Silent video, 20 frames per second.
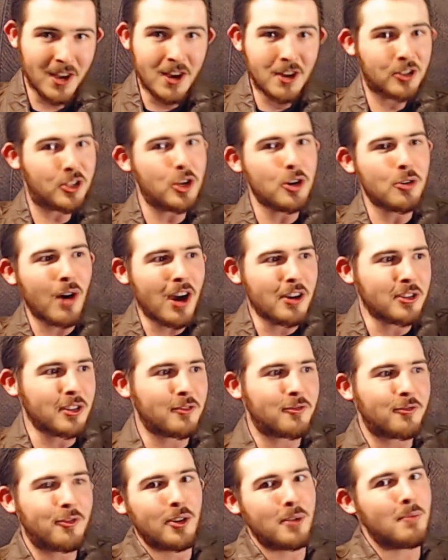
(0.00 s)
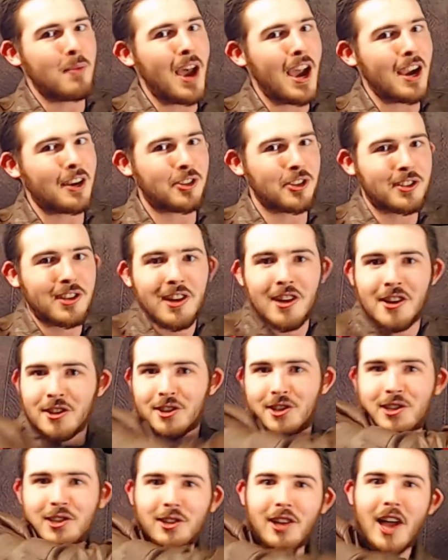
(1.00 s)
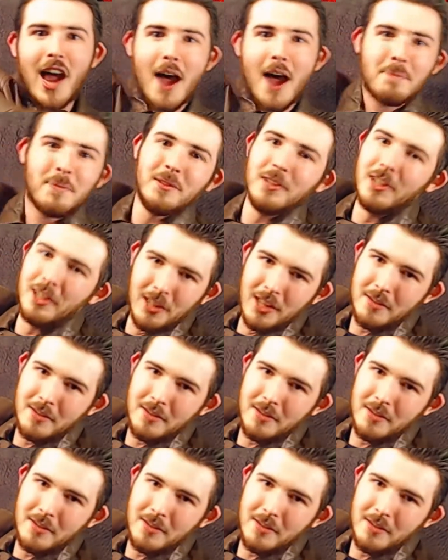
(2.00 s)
200-foot mech just slapping the living